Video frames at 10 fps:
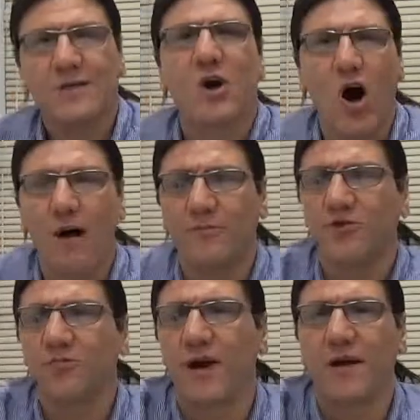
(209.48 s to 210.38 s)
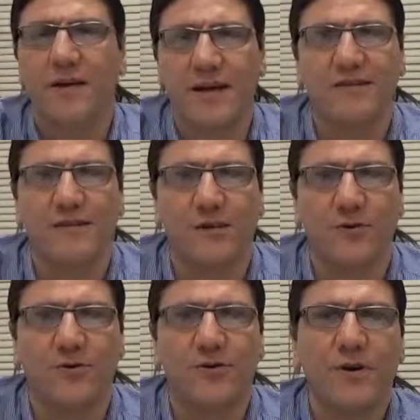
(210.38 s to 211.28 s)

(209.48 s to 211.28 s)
Come to my rescue.